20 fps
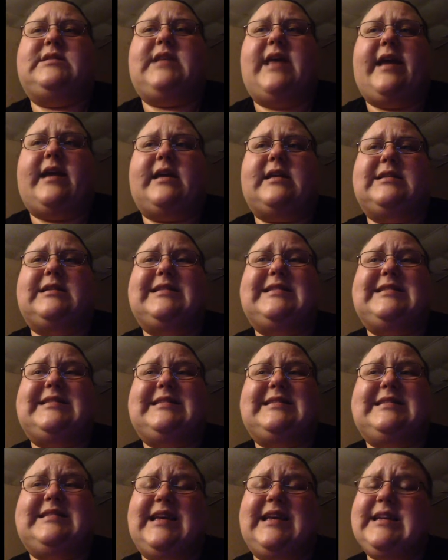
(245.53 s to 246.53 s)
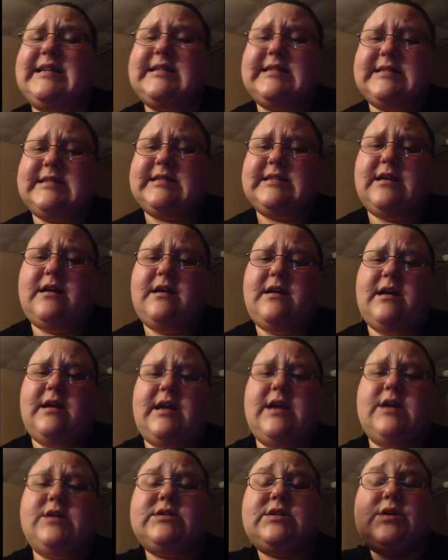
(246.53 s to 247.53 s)
like 6
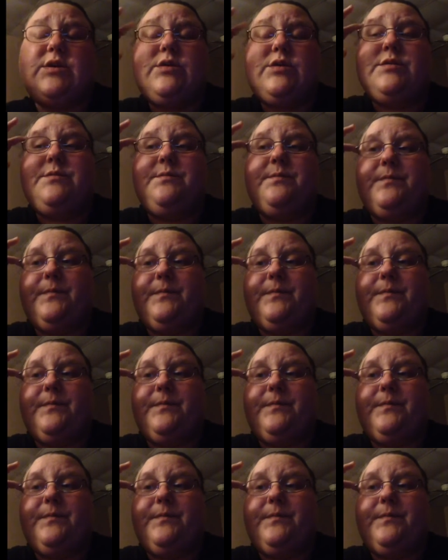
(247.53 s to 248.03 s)
years old.